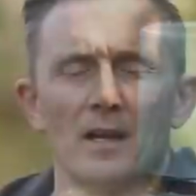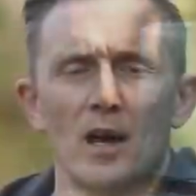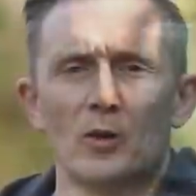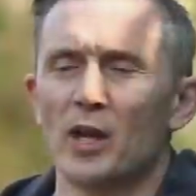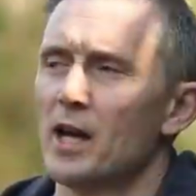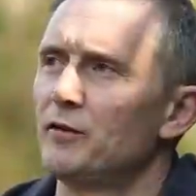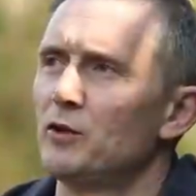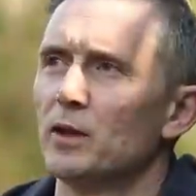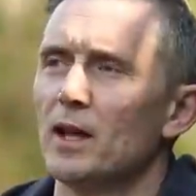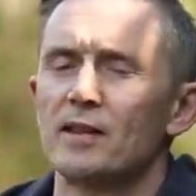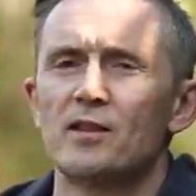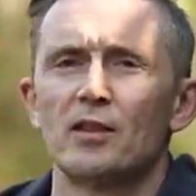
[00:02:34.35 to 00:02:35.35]
Okay, if you
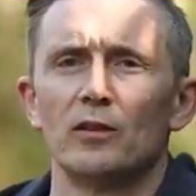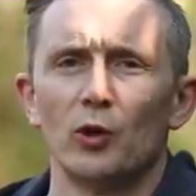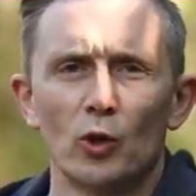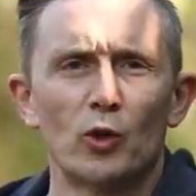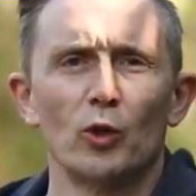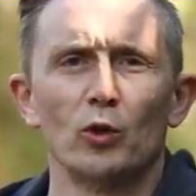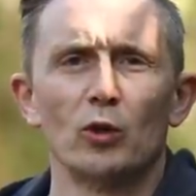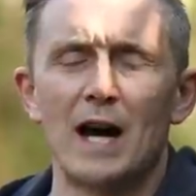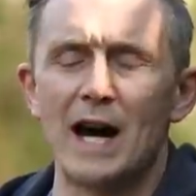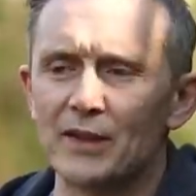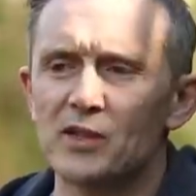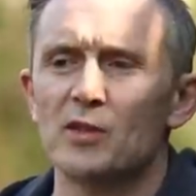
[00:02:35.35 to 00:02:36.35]
like to look cool
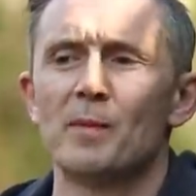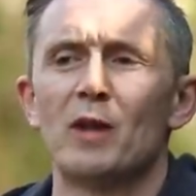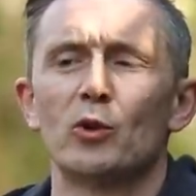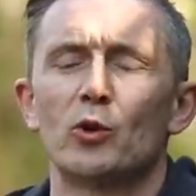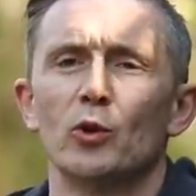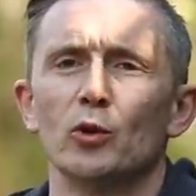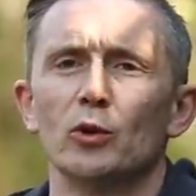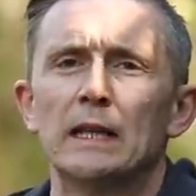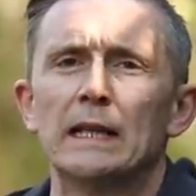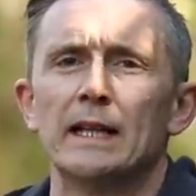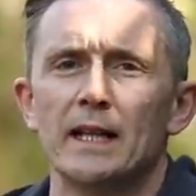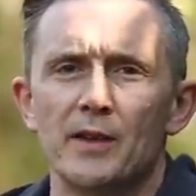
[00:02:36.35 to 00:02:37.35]
and smell cool,
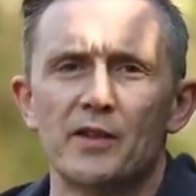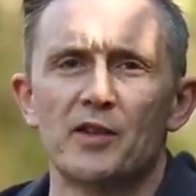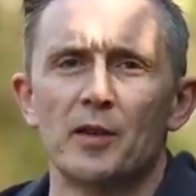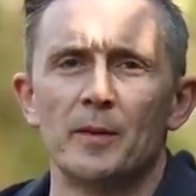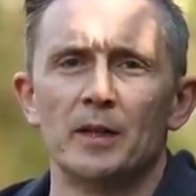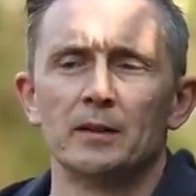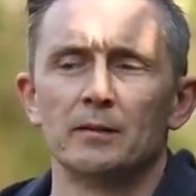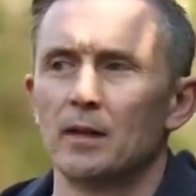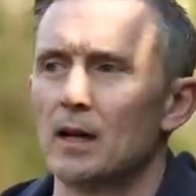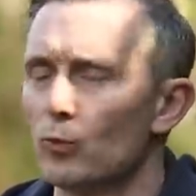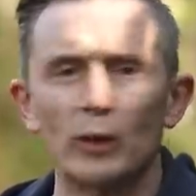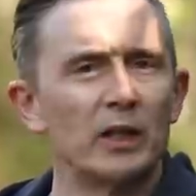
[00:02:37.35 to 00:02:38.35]
in the summer,
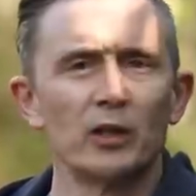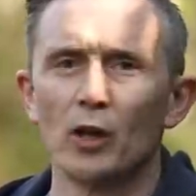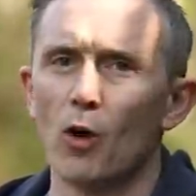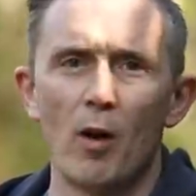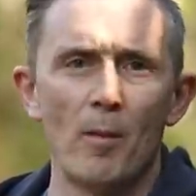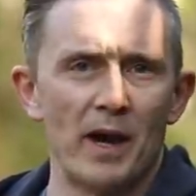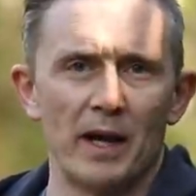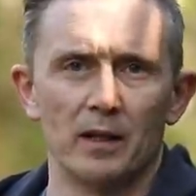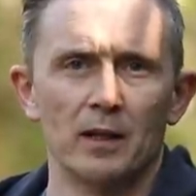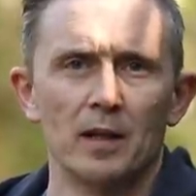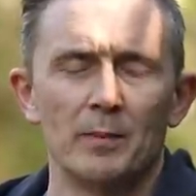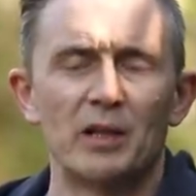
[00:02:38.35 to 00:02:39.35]
we can go one better
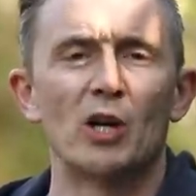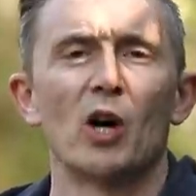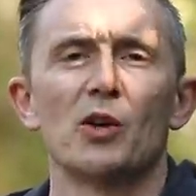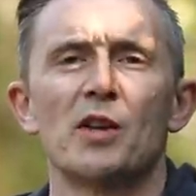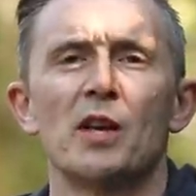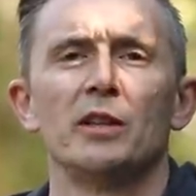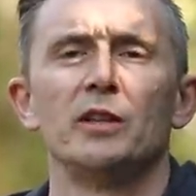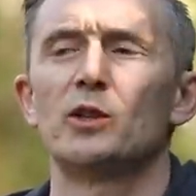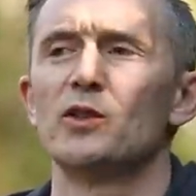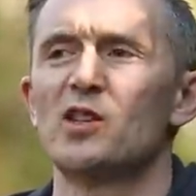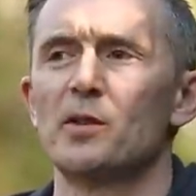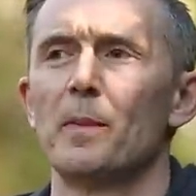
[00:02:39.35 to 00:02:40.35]
because you
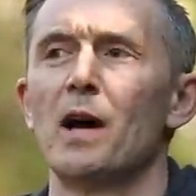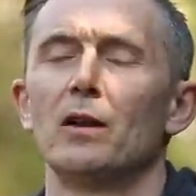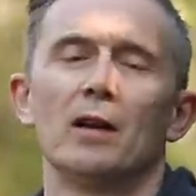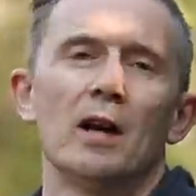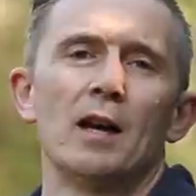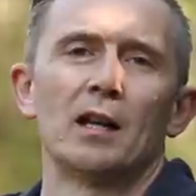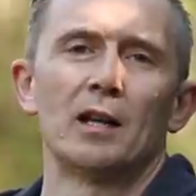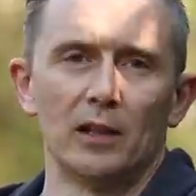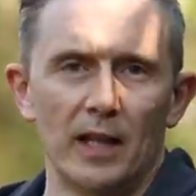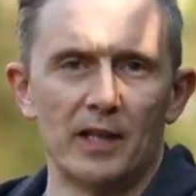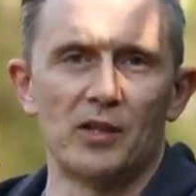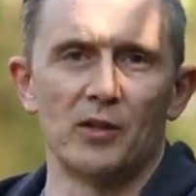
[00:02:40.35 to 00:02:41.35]
can smell
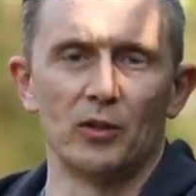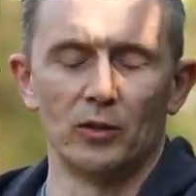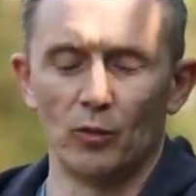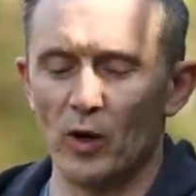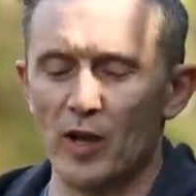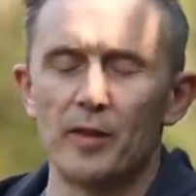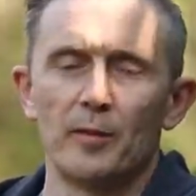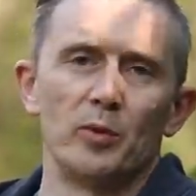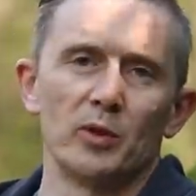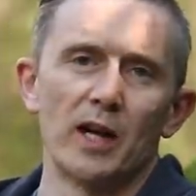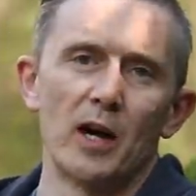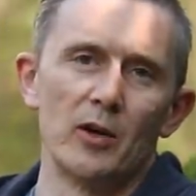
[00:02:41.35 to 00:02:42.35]
glacial with
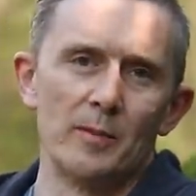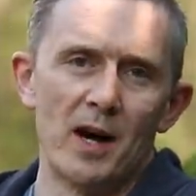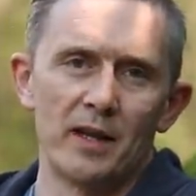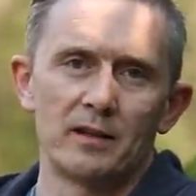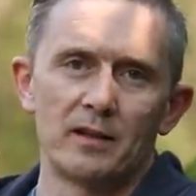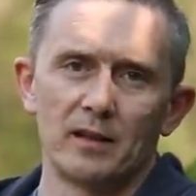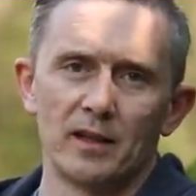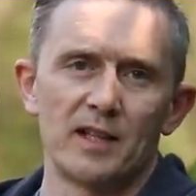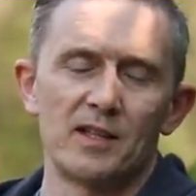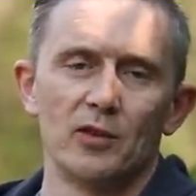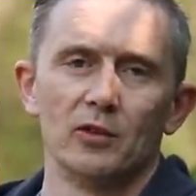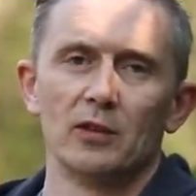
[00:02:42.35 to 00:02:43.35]
Bulgari Man
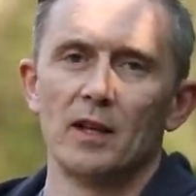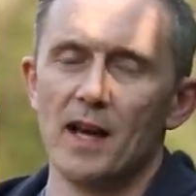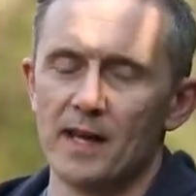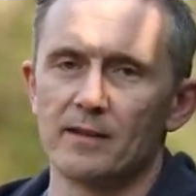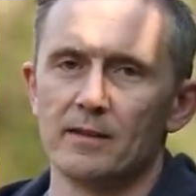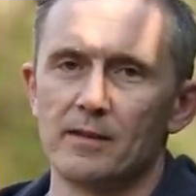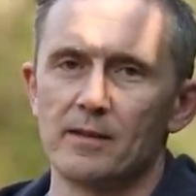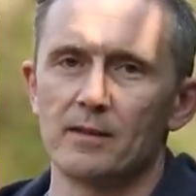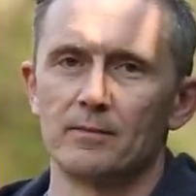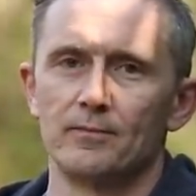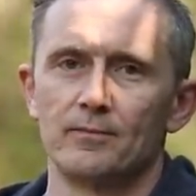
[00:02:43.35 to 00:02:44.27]
Glacial Essence.